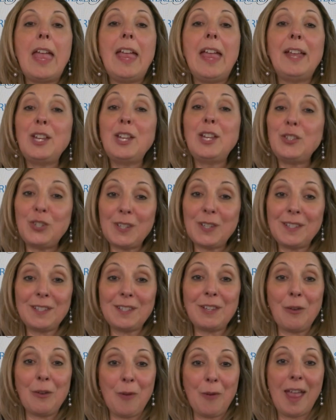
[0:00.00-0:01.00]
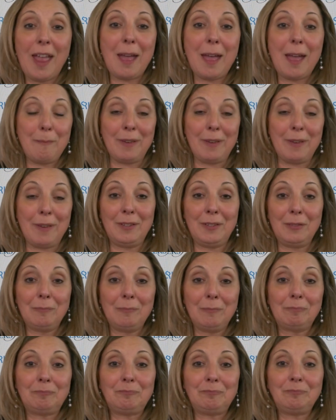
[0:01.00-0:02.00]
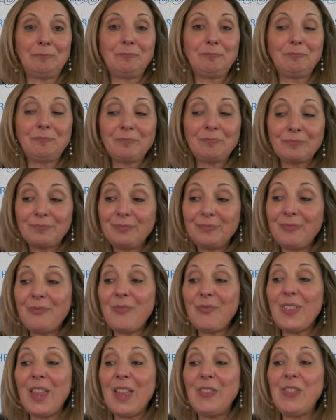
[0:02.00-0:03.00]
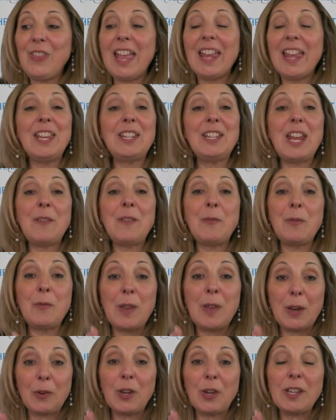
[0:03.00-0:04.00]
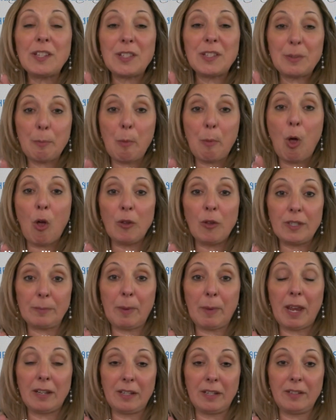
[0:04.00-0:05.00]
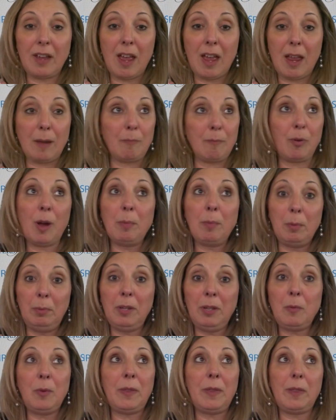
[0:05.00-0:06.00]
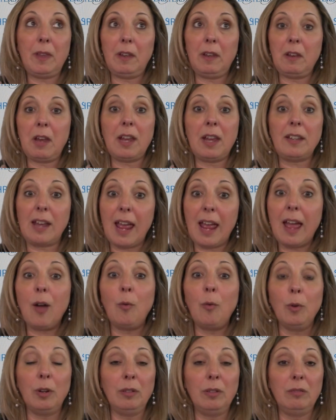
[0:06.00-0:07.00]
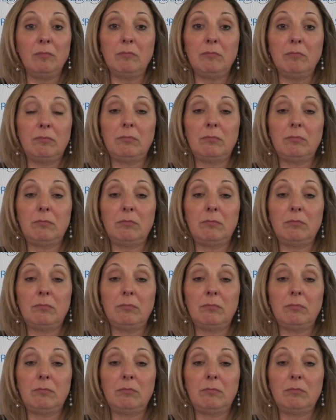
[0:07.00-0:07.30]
And it just so happened that in a very small span of time, probably within an hour,